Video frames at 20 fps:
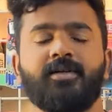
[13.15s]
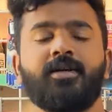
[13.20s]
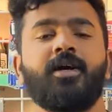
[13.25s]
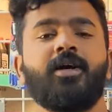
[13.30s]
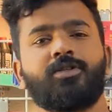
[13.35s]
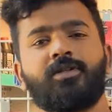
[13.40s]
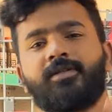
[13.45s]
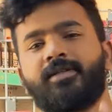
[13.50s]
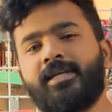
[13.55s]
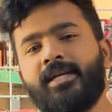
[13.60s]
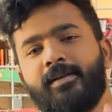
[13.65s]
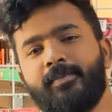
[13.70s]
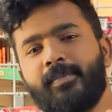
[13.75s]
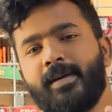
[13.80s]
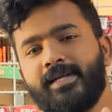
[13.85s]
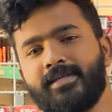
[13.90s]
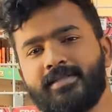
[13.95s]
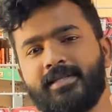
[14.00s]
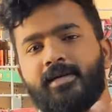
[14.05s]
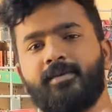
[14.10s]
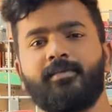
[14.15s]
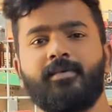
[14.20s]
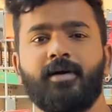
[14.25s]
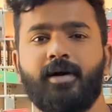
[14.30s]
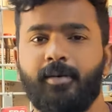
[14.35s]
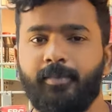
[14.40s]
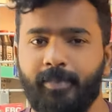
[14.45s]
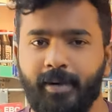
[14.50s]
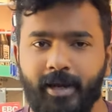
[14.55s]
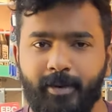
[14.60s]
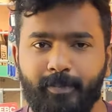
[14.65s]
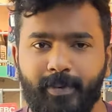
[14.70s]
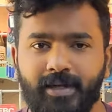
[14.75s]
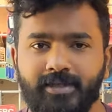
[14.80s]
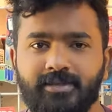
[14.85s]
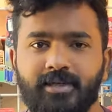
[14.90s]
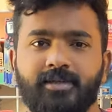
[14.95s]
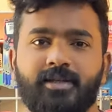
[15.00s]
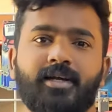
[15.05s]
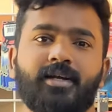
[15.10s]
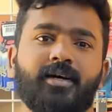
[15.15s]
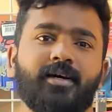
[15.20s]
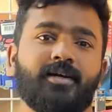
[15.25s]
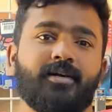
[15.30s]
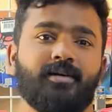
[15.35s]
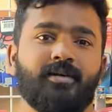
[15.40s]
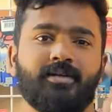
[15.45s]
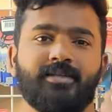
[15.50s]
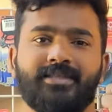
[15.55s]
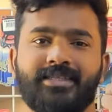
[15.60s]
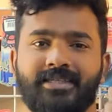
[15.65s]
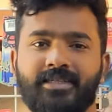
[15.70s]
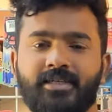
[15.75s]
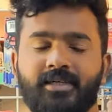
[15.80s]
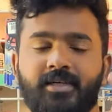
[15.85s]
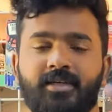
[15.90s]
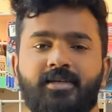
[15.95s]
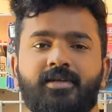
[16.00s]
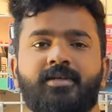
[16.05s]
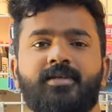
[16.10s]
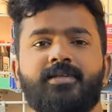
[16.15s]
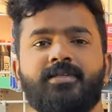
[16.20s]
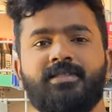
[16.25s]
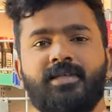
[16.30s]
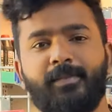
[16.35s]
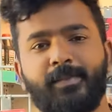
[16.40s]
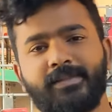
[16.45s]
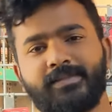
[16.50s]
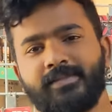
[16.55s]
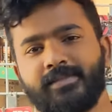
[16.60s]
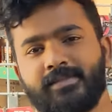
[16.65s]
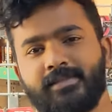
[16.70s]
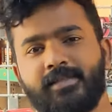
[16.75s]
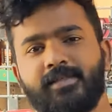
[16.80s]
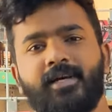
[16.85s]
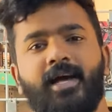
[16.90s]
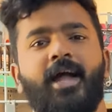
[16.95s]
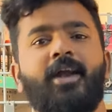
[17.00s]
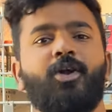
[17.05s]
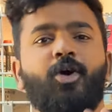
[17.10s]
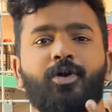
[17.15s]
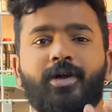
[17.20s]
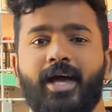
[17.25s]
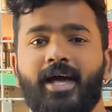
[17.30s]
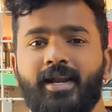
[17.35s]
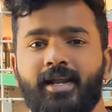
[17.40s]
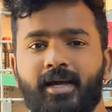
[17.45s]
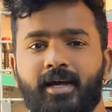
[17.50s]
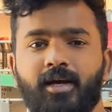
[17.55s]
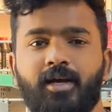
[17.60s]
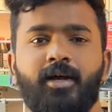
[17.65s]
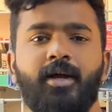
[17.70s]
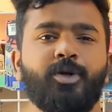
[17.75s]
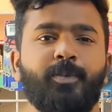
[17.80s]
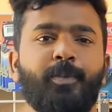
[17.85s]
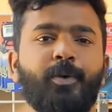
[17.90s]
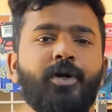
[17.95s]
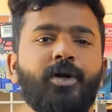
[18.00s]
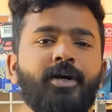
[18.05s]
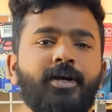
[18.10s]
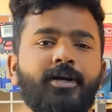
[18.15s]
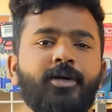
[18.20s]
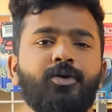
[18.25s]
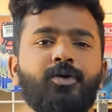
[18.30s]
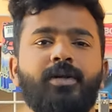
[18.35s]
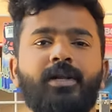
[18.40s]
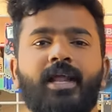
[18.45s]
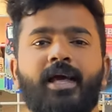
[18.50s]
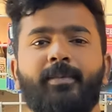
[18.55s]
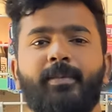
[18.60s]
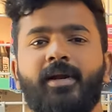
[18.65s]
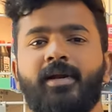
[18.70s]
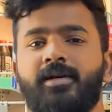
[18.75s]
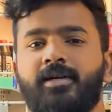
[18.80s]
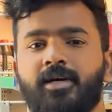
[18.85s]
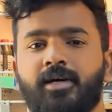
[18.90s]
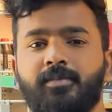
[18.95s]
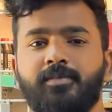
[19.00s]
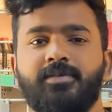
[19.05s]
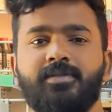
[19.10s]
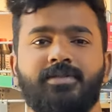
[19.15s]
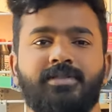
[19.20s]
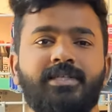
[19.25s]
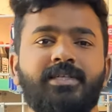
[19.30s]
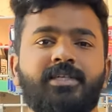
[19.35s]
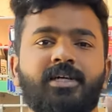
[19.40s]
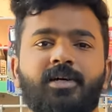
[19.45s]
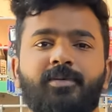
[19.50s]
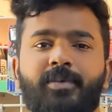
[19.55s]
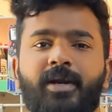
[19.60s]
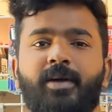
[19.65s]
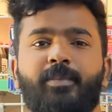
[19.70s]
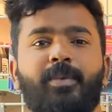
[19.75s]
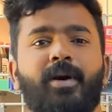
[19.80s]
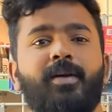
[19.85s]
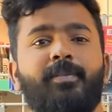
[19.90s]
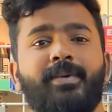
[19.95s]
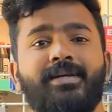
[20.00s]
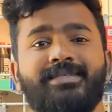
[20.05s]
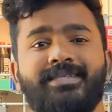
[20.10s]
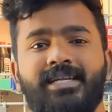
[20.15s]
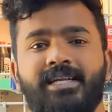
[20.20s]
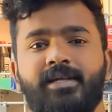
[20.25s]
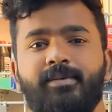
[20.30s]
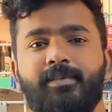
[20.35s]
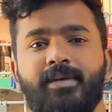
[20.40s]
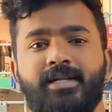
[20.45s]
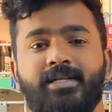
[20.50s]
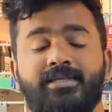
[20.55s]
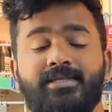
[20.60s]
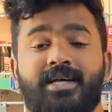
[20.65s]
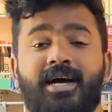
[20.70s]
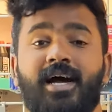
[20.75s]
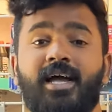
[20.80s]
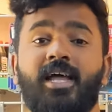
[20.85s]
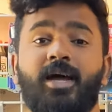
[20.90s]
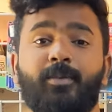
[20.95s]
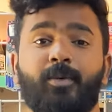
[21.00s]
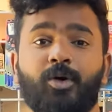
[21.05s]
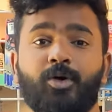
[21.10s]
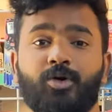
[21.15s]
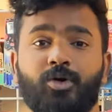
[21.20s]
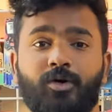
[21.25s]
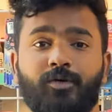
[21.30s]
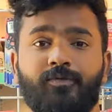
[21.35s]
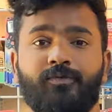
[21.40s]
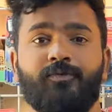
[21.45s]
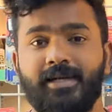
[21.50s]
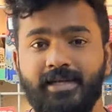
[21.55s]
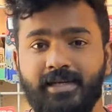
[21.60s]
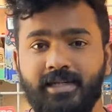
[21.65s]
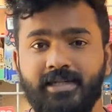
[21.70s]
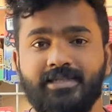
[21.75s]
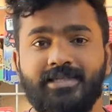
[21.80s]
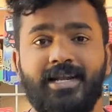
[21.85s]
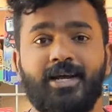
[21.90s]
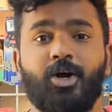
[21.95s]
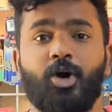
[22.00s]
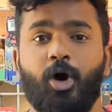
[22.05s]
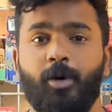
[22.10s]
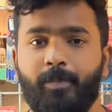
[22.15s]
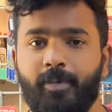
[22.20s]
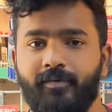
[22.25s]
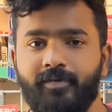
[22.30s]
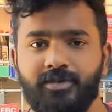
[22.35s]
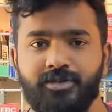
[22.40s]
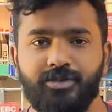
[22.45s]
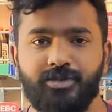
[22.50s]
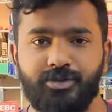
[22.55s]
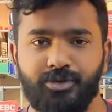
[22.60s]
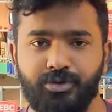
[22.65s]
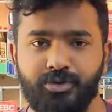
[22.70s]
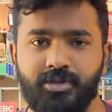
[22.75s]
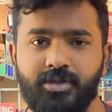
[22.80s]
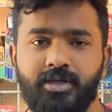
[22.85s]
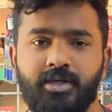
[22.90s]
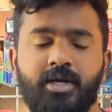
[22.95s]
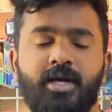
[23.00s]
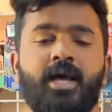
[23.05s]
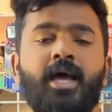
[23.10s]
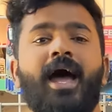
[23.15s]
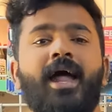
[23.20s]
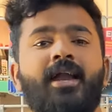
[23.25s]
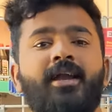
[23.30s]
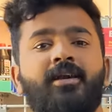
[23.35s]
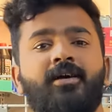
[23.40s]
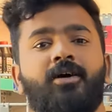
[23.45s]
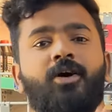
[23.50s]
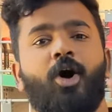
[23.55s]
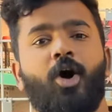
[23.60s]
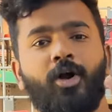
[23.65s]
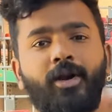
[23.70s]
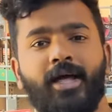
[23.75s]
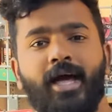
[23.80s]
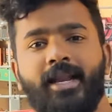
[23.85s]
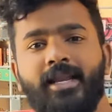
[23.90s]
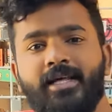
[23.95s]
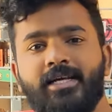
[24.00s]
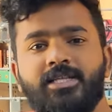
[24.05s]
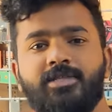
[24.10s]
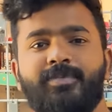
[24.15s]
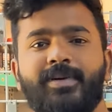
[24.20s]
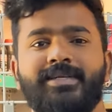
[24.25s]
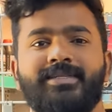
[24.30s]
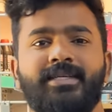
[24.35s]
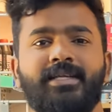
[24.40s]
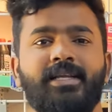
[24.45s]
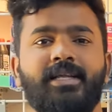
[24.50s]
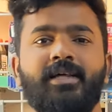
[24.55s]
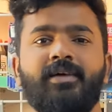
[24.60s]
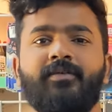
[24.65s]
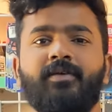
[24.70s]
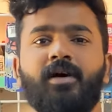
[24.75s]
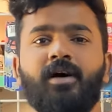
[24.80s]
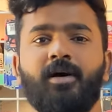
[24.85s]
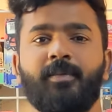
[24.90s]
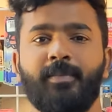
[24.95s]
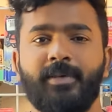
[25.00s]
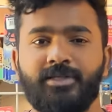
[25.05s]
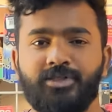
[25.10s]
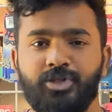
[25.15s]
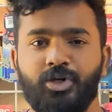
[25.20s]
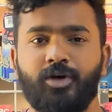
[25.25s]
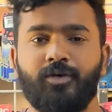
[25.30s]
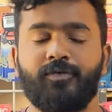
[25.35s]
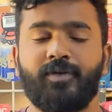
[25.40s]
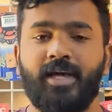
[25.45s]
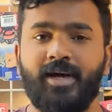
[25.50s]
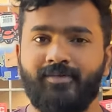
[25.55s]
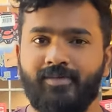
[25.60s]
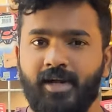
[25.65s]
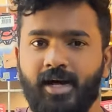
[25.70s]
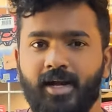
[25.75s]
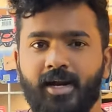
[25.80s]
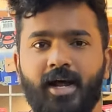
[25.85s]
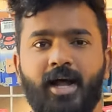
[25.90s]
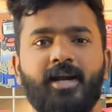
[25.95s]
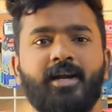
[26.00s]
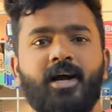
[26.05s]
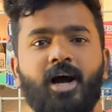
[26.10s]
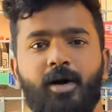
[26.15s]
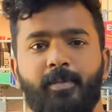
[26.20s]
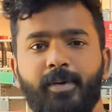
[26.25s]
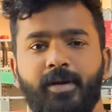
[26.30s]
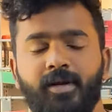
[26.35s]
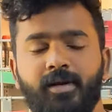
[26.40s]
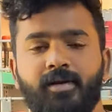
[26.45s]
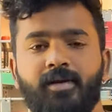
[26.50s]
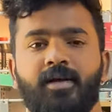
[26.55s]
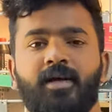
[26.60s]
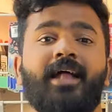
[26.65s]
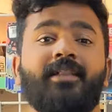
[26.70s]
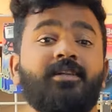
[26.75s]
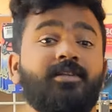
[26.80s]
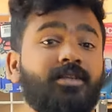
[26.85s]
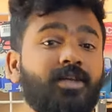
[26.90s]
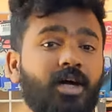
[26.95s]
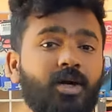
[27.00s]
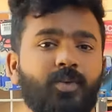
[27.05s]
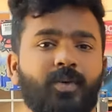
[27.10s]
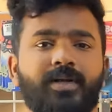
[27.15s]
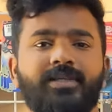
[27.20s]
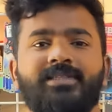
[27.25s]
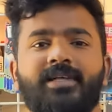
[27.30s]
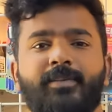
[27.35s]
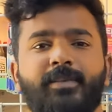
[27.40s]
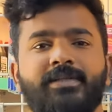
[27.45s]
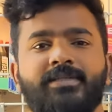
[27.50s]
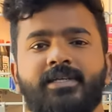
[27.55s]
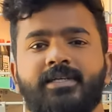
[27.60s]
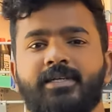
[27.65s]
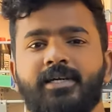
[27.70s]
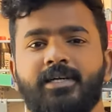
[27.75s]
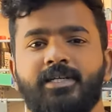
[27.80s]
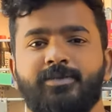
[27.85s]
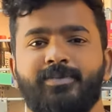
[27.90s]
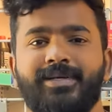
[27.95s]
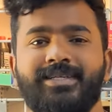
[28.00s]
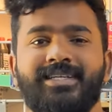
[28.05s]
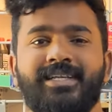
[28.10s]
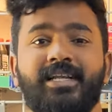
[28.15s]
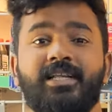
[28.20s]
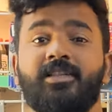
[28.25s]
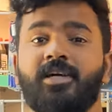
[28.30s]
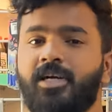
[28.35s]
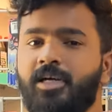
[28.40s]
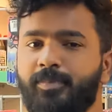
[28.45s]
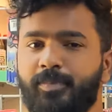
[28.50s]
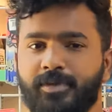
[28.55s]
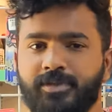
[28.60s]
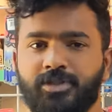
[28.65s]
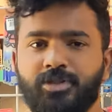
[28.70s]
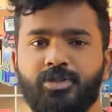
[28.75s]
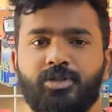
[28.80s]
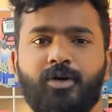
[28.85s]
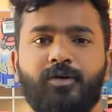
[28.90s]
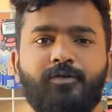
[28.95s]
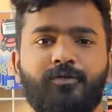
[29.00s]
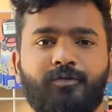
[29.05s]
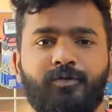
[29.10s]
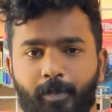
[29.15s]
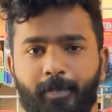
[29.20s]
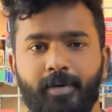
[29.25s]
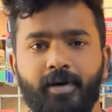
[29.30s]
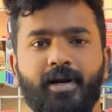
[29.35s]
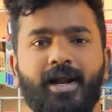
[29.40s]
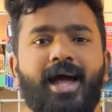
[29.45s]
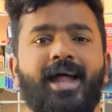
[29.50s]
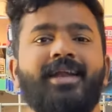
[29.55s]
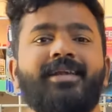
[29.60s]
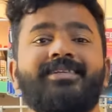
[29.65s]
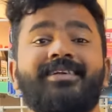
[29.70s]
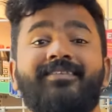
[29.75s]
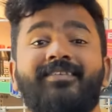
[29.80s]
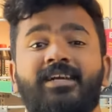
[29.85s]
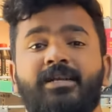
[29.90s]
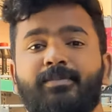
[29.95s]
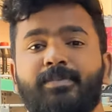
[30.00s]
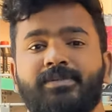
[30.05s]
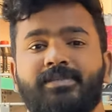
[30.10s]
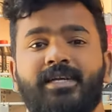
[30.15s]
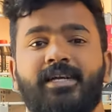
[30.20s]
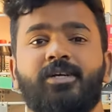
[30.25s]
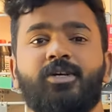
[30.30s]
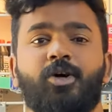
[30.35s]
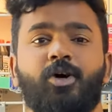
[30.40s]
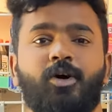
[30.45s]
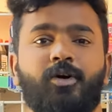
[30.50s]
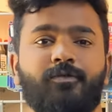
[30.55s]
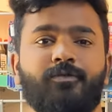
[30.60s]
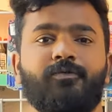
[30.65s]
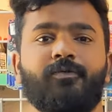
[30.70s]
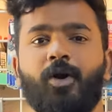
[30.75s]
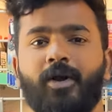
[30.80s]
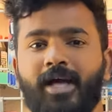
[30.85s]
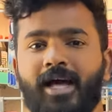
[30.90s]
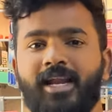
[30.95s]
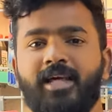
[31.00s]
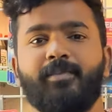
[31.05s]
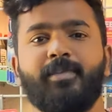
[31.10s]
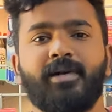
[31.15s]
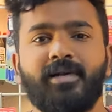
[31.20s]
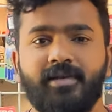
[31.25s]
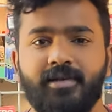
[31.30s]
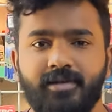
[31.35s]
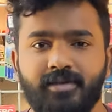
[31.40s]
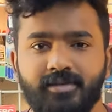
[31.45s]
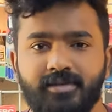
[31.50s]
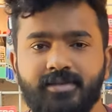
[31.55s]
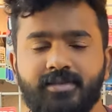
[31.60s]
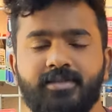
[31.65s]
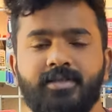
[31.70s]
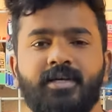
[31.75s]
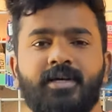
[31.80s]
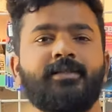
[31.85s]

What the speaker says: So the three basic brake pads that are sintered, semi-sintered and organic. So put it into layman terms, sintered brake pad basically means high amount of materials like copper which is used, and organic is basically a mixture of Kevlar and carbon, and the third one, semi-sintered, is basically 30% of copper and 70% of organic materials.